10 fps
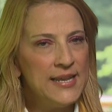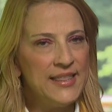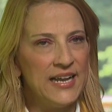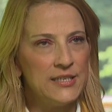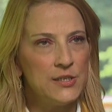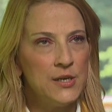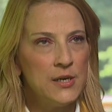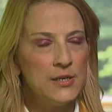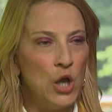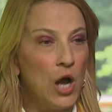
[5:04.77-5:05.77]
that's
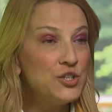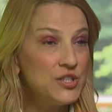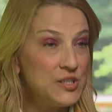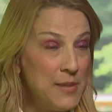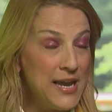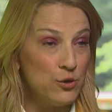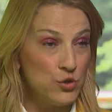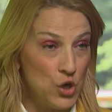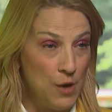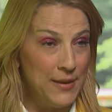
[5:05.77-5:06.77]
not just
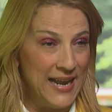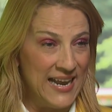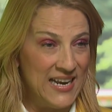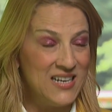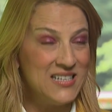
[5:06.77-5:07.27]
male-dominated,